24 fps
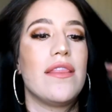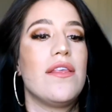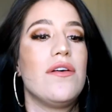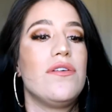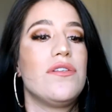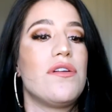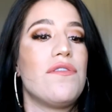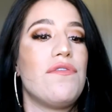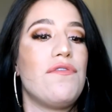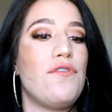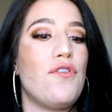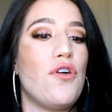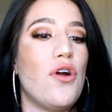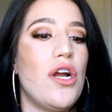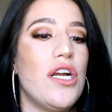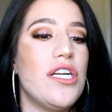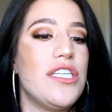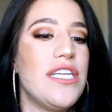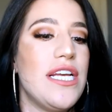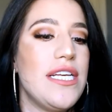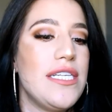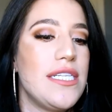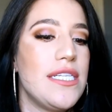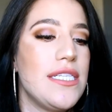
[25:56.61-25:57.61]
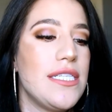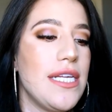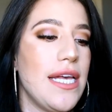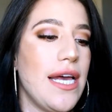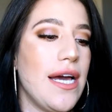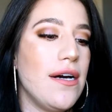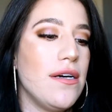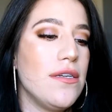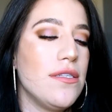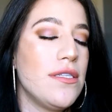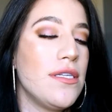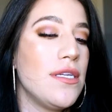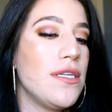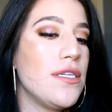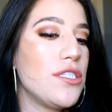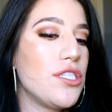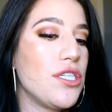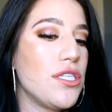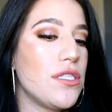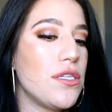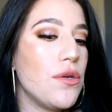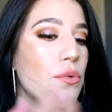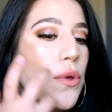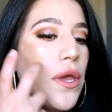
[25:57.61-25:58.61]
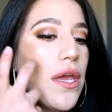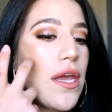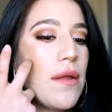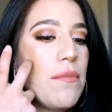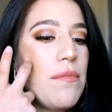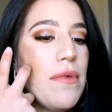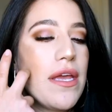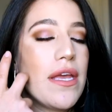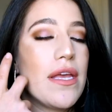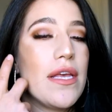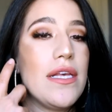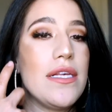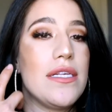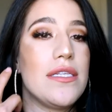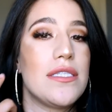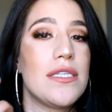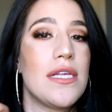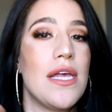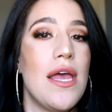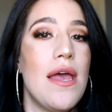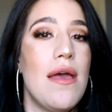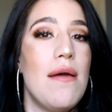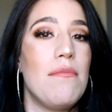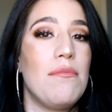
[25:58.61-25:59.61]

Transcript: Those are for Jason's house, just so we can make his